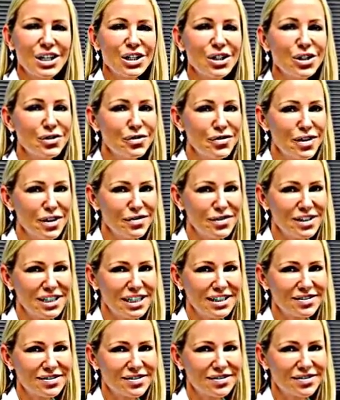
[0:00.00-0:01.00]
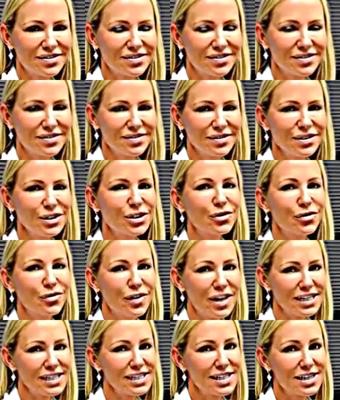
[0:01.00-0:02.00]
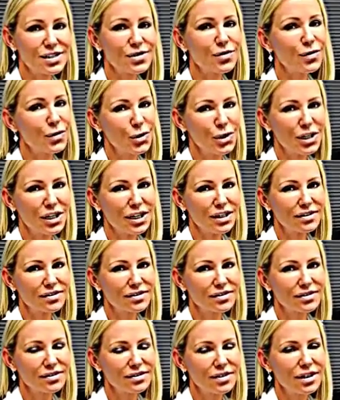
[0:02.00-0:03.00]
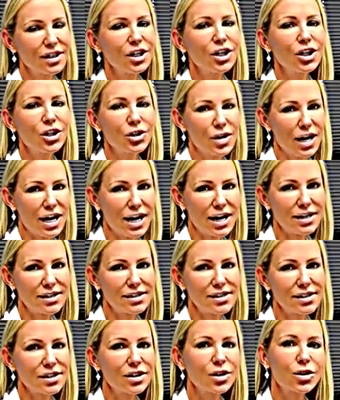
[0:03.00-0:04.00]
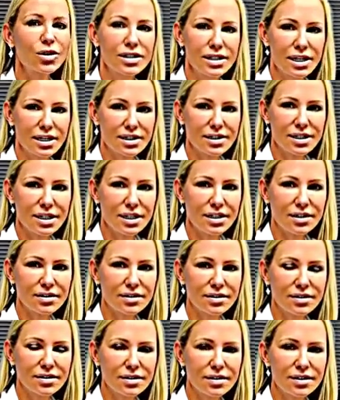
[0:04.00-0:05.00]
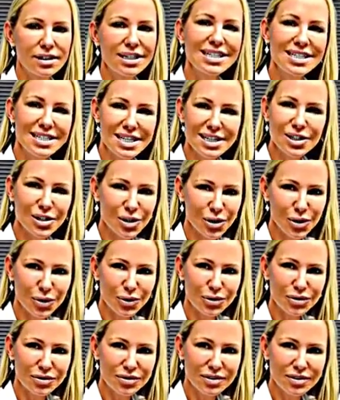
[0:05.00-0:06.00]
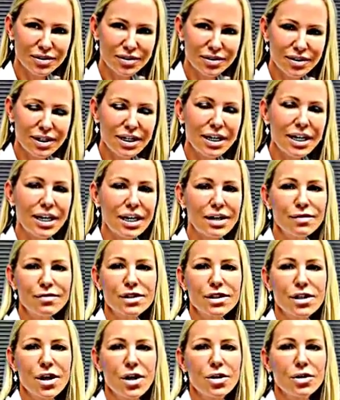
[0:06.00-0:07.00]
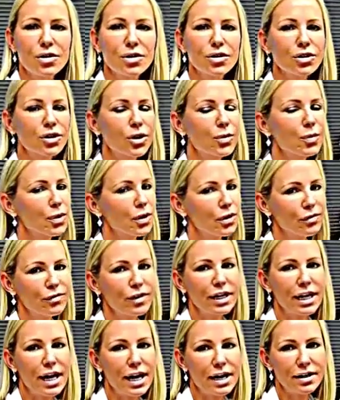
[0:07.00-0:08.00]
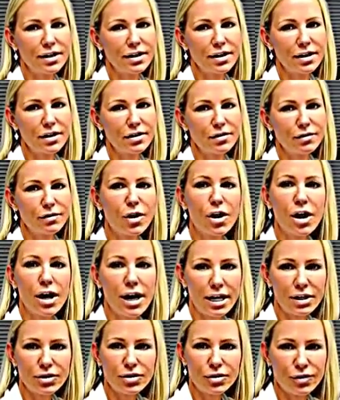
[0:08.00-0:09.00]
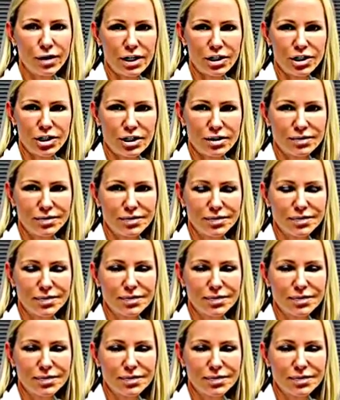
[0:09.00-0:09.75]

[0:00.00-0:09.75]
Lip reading: You're 50, your face says 40, your hands look 60. Is this you? If so, you're a perfect candidate for a HandraFacial.